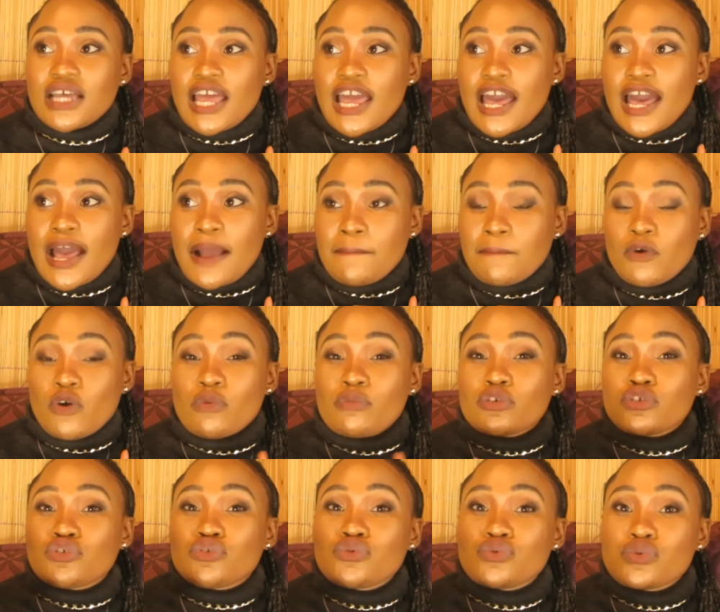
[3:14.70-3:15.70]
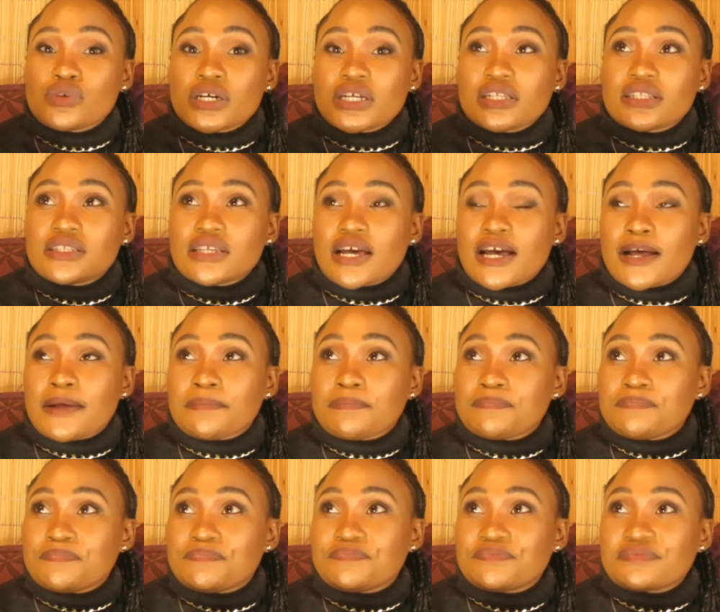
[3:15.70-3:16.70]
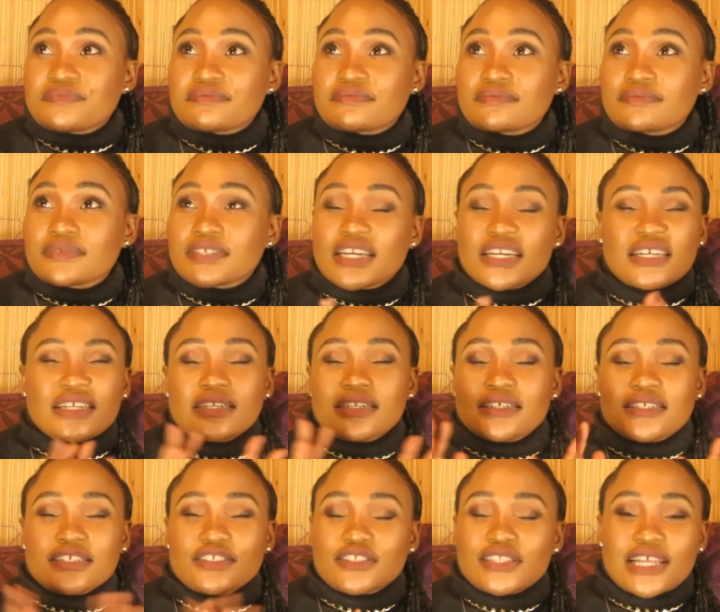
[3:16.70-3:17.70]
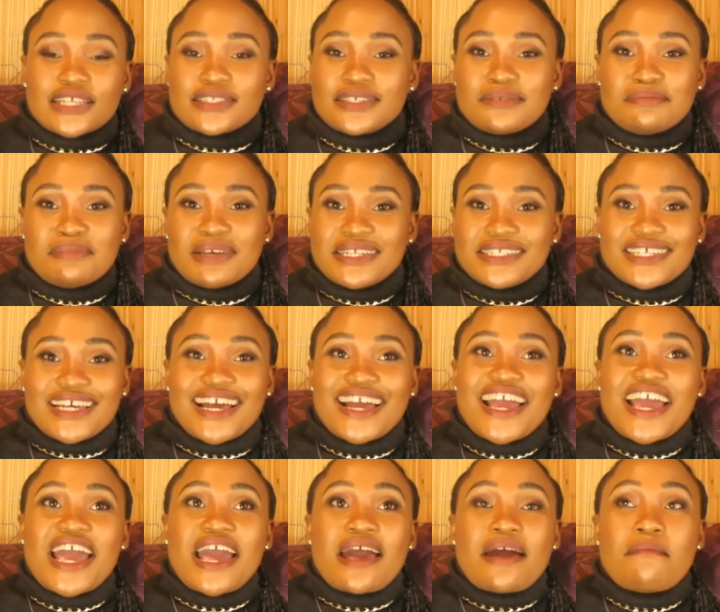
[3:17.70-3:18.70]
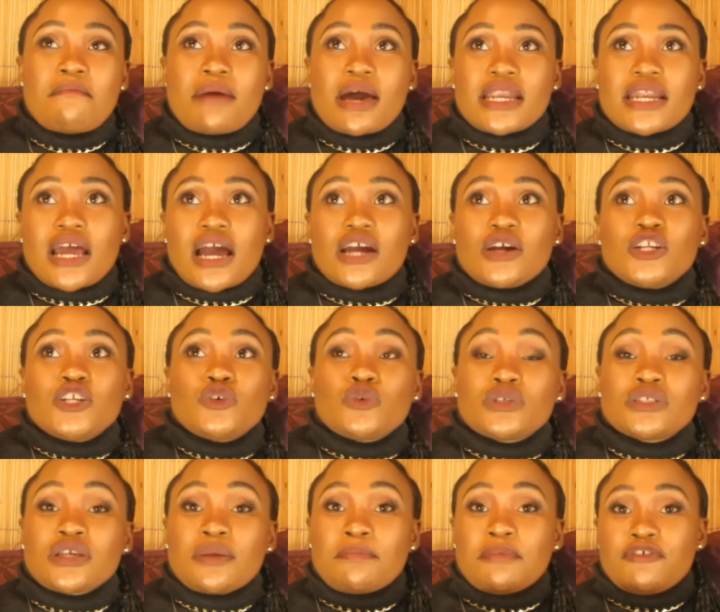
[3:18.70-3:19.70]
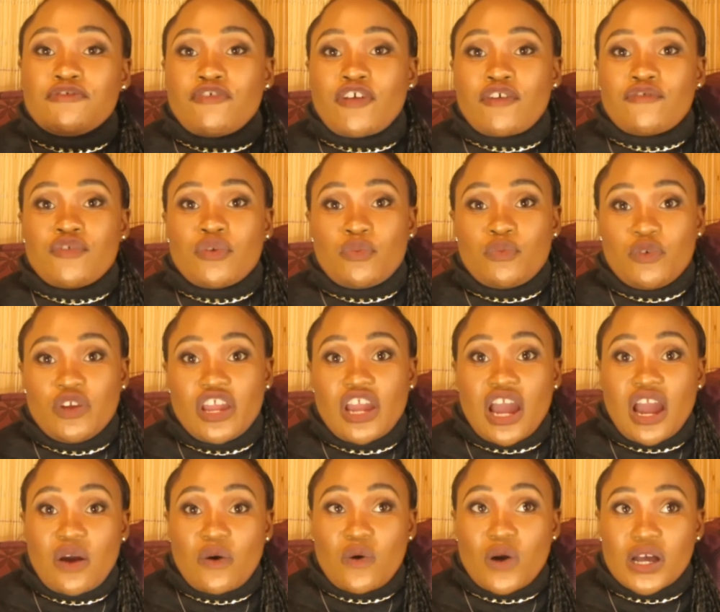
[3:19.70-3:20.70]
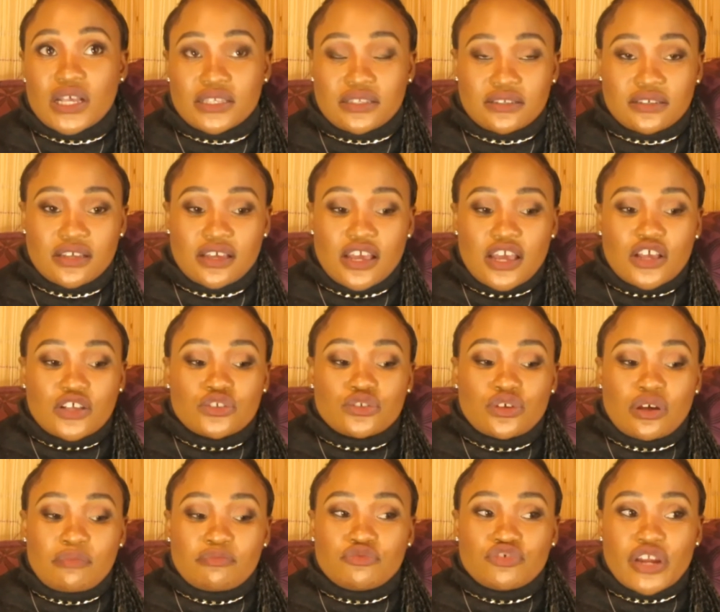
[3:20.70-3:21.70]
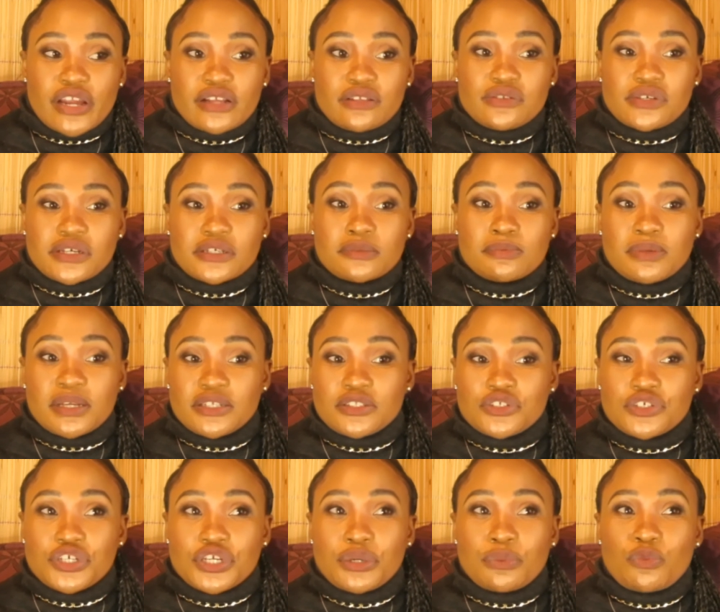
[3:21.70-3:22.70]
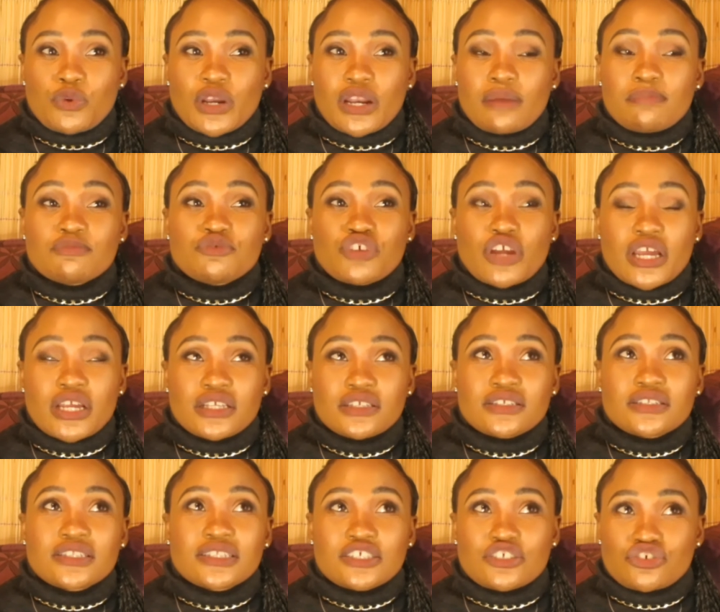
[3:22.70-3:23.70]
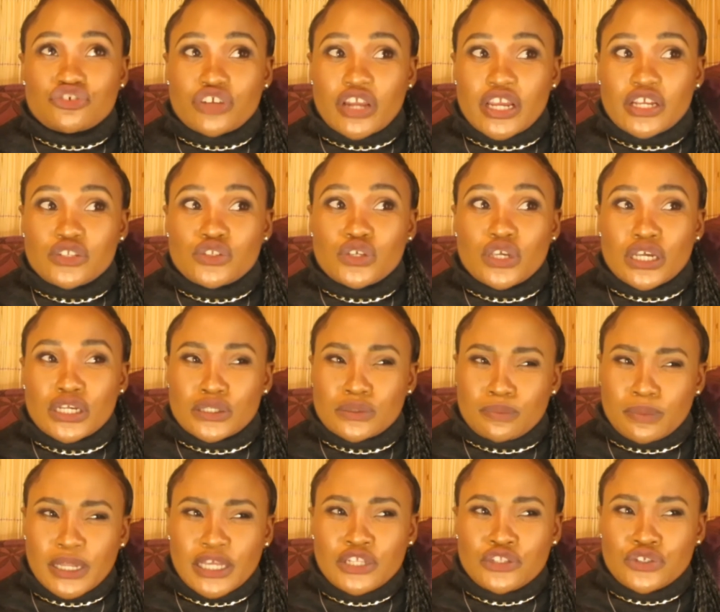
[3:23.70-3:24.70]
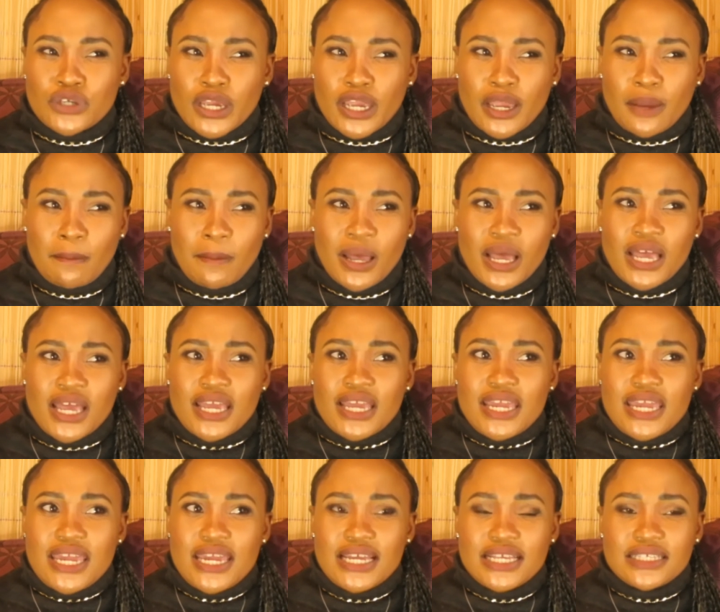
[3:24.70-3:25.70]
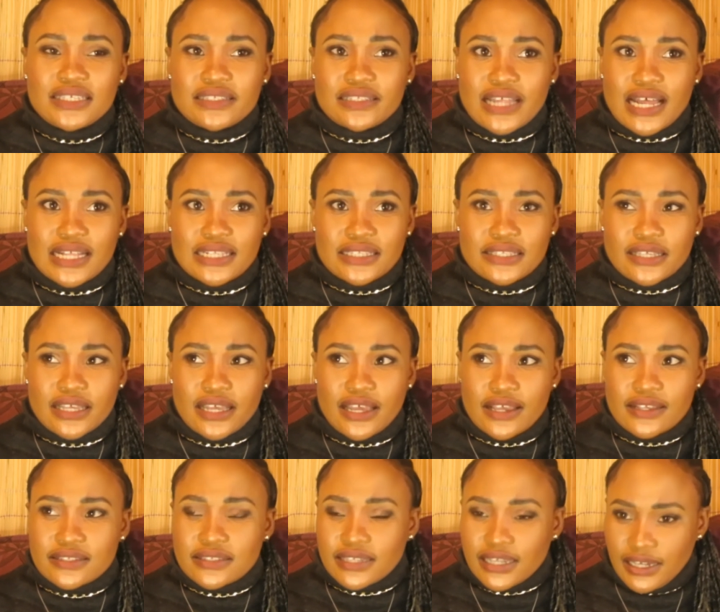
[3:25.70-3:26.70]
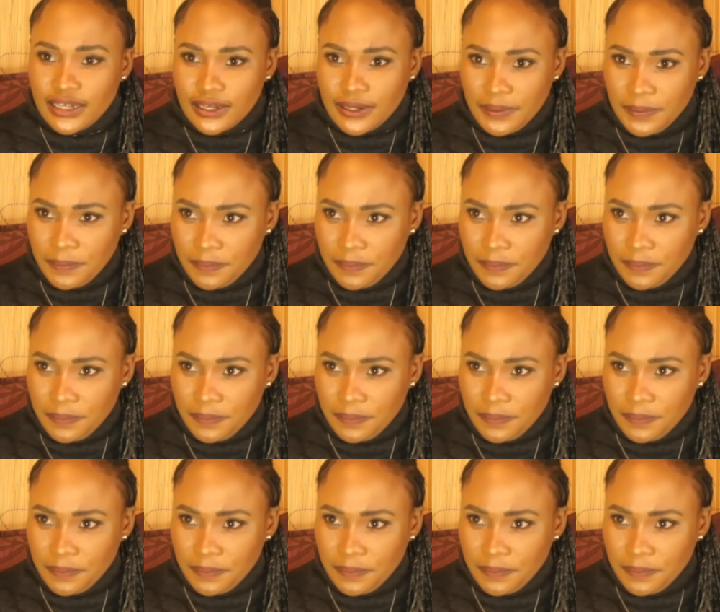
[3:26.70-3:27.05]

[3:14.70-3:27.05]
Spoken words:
almost towards okay, it doesn't matter, but it was a bit far from where I was. So I'm trying to explain to him. When I'm still trying to explain to him, he starts saying